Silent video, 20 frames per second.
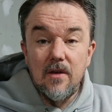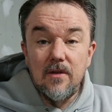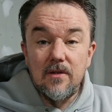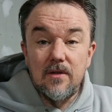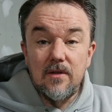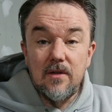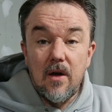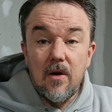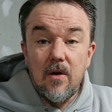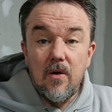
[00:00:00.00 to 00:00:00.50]

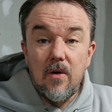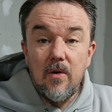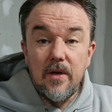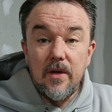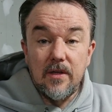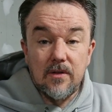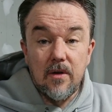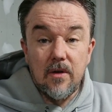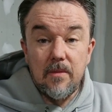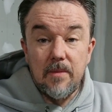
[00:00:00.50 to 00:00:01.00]
So
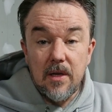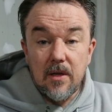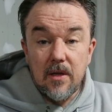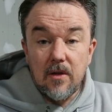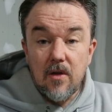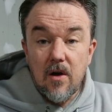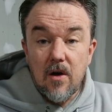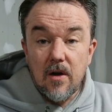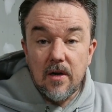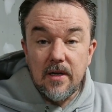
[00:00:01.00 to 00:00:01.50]
it's going to be a
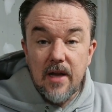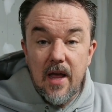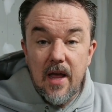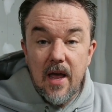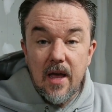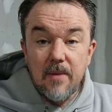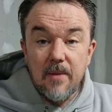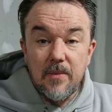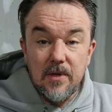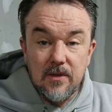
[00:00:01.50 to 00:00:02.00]
long
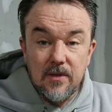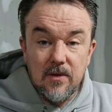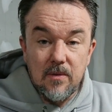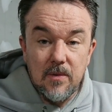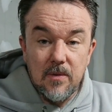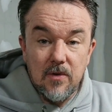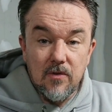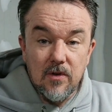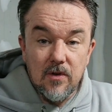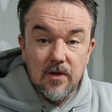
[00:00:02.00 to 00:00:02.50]
day, but it's
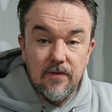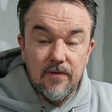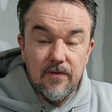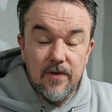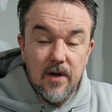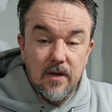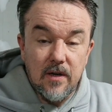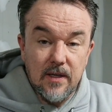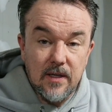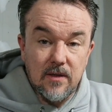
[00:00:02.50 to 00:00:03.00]
going to be really
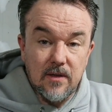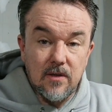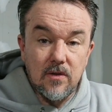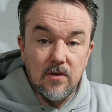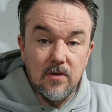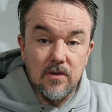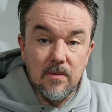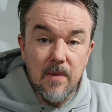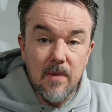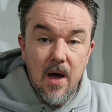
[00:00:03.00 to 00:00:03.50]
fun and get to
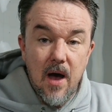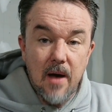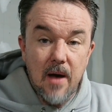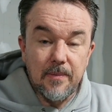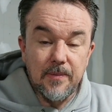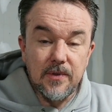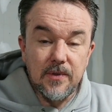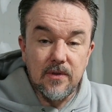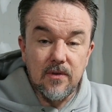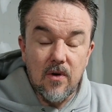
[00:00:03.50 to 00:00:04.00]
do some
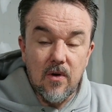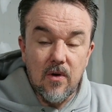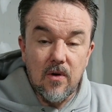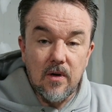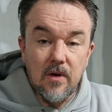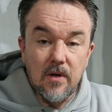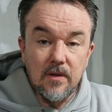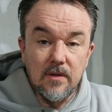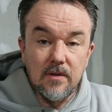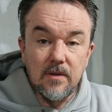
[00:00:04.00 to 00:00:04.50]
ops
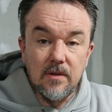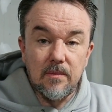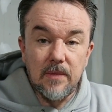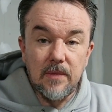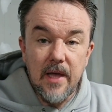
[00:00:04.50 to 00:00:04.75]
on some